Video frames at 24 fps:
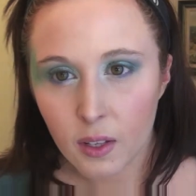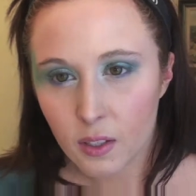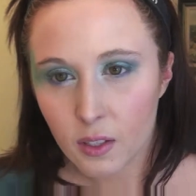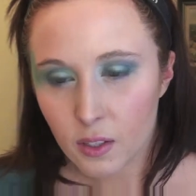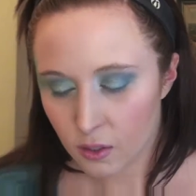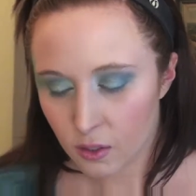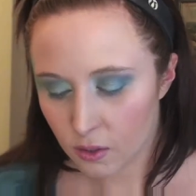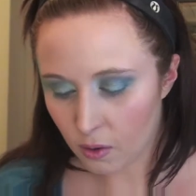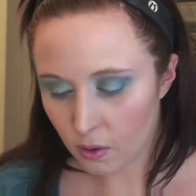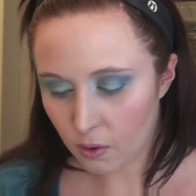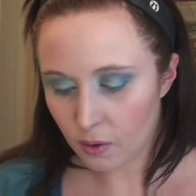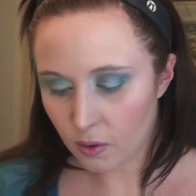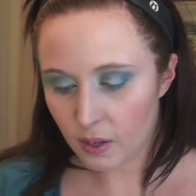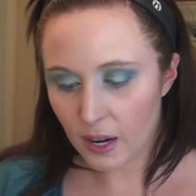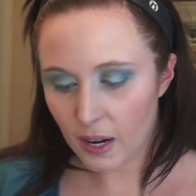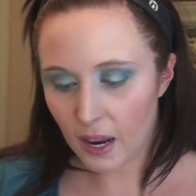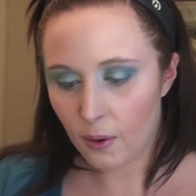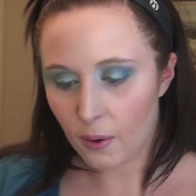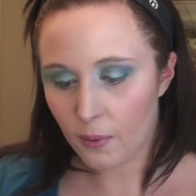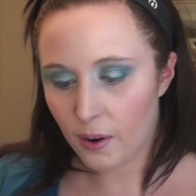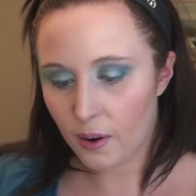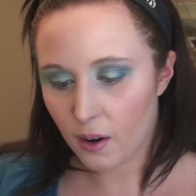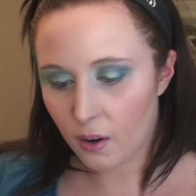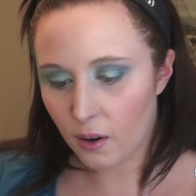So
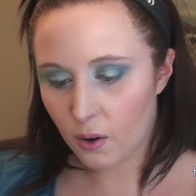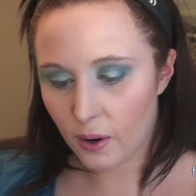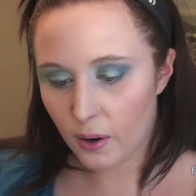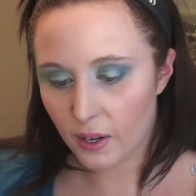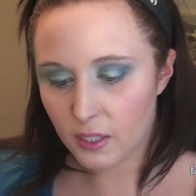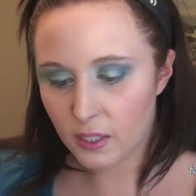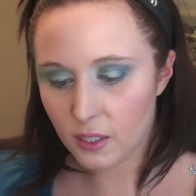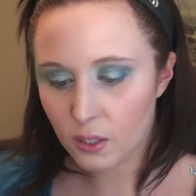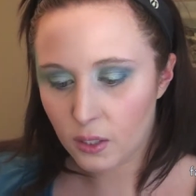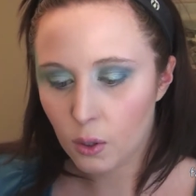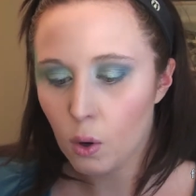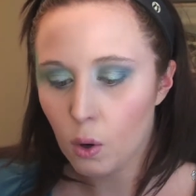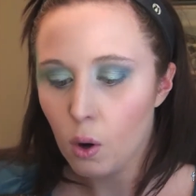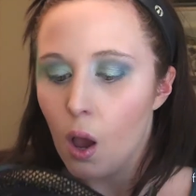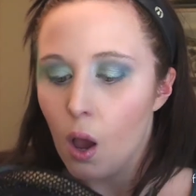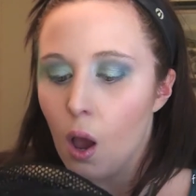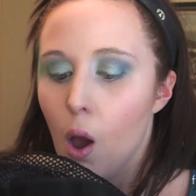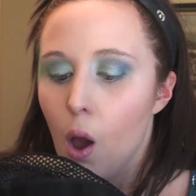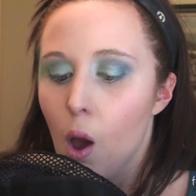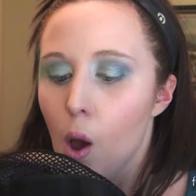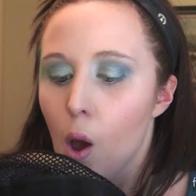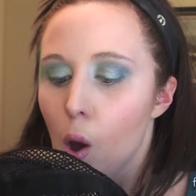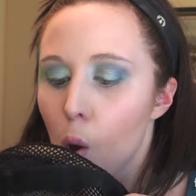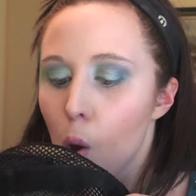now we are going to do
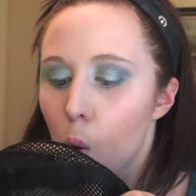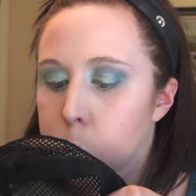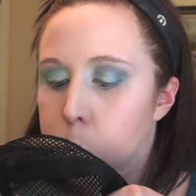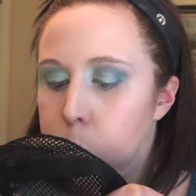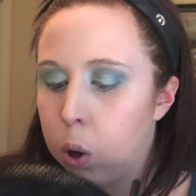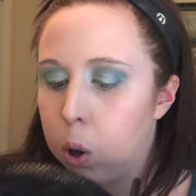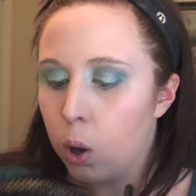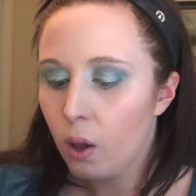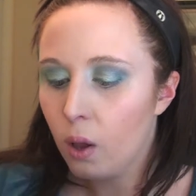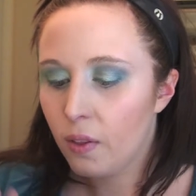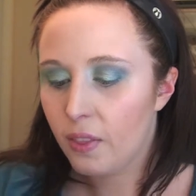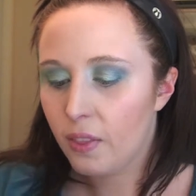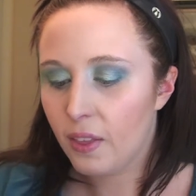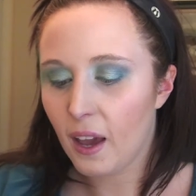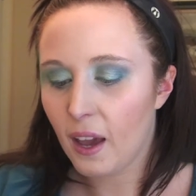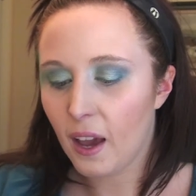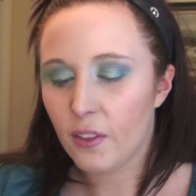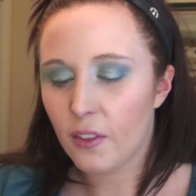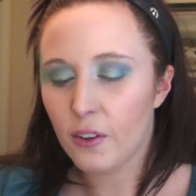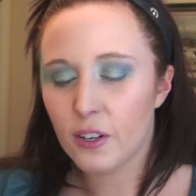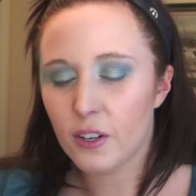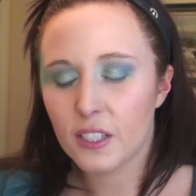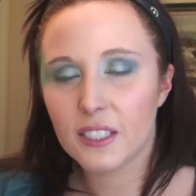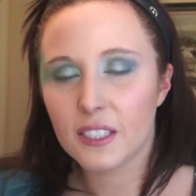the
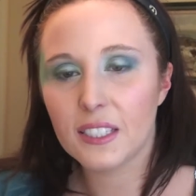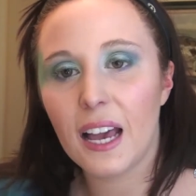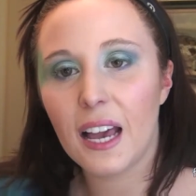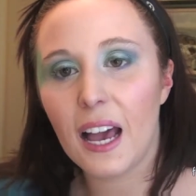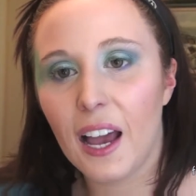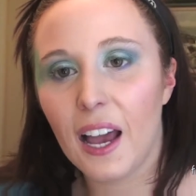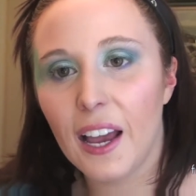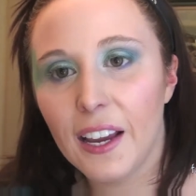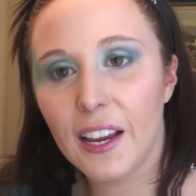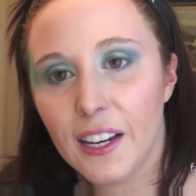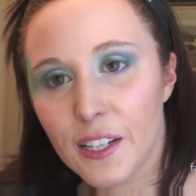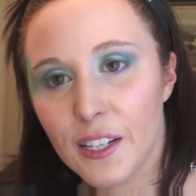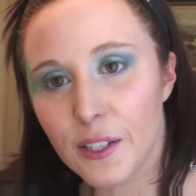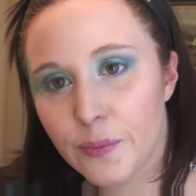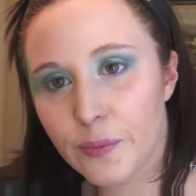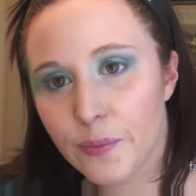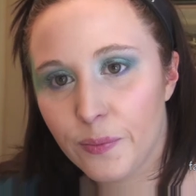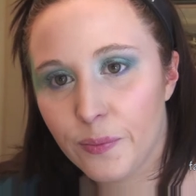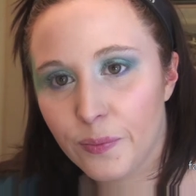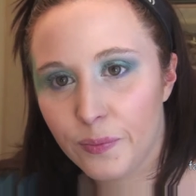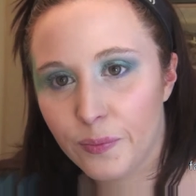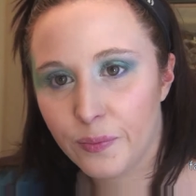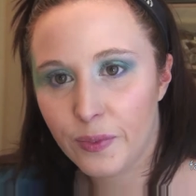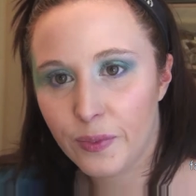other side.
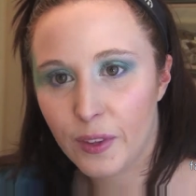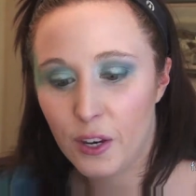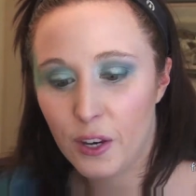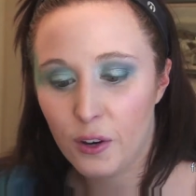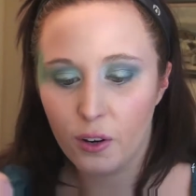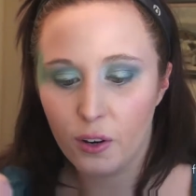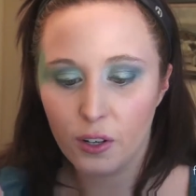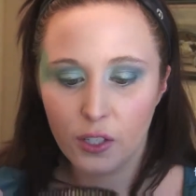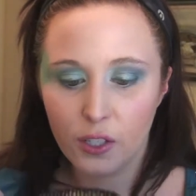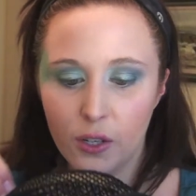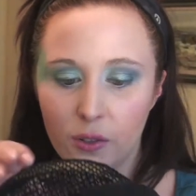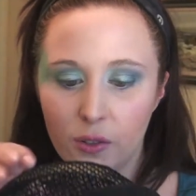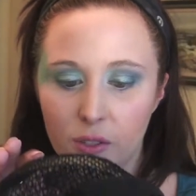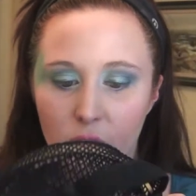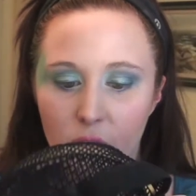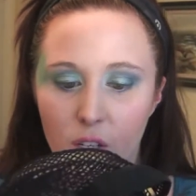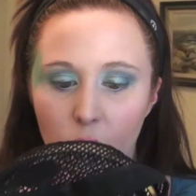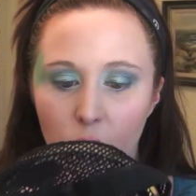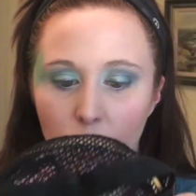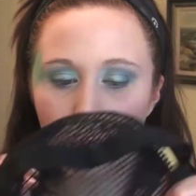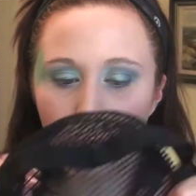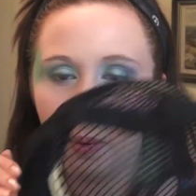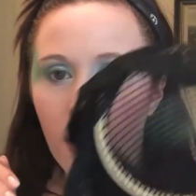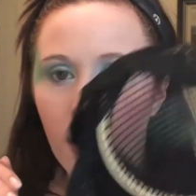And you can choose a
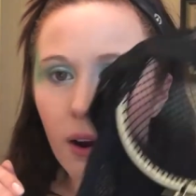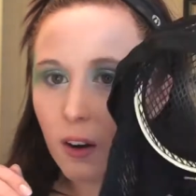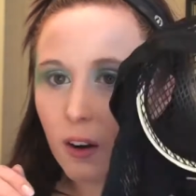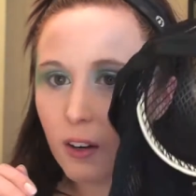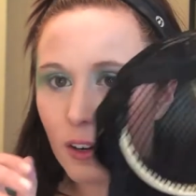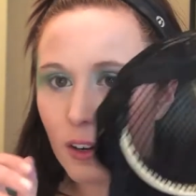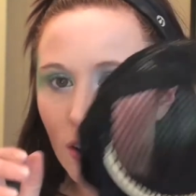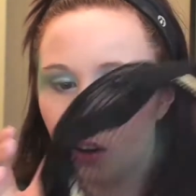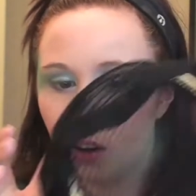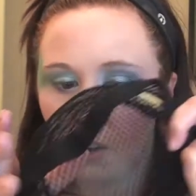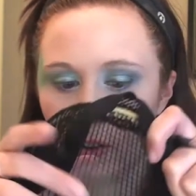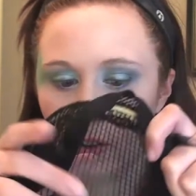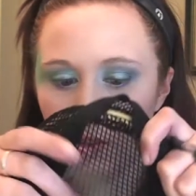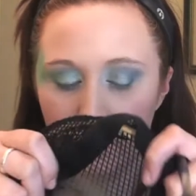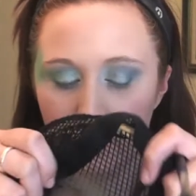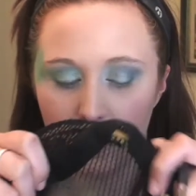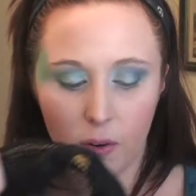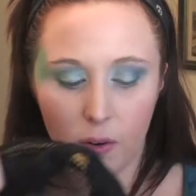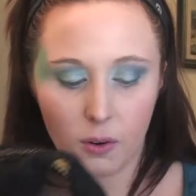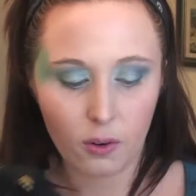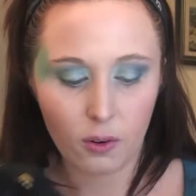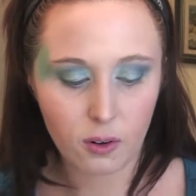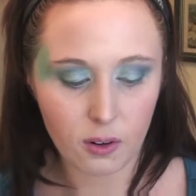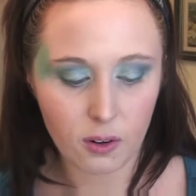new part of
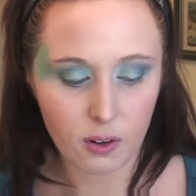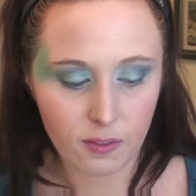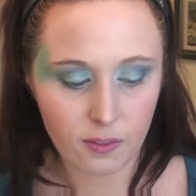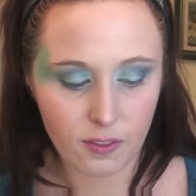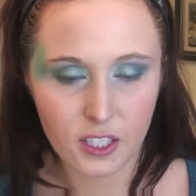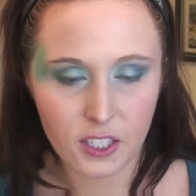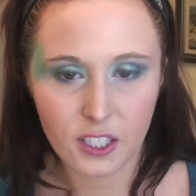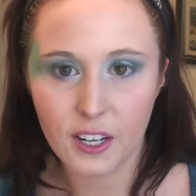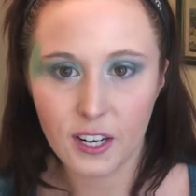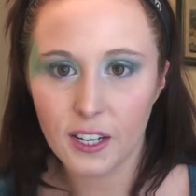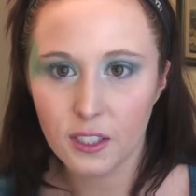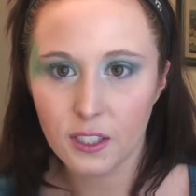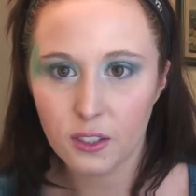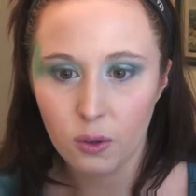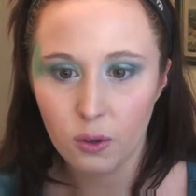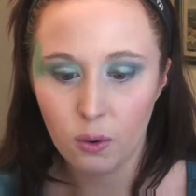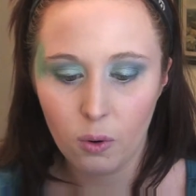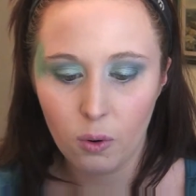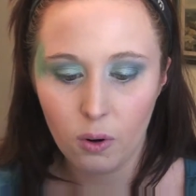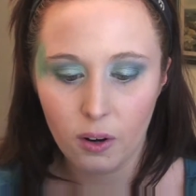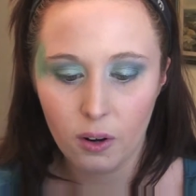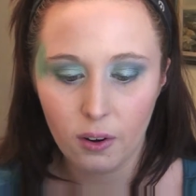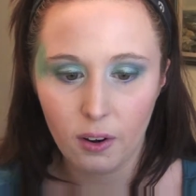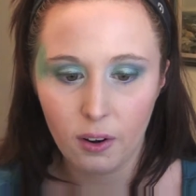your fishnet
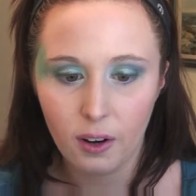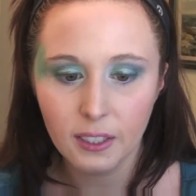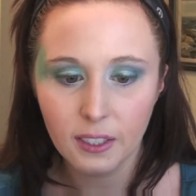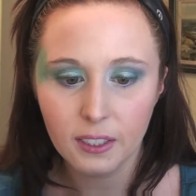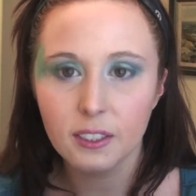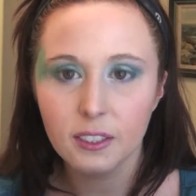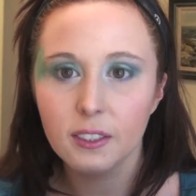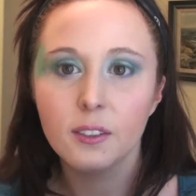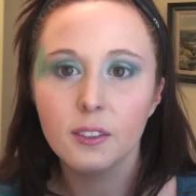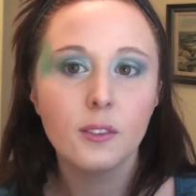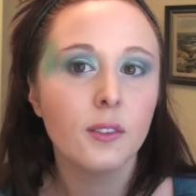or not.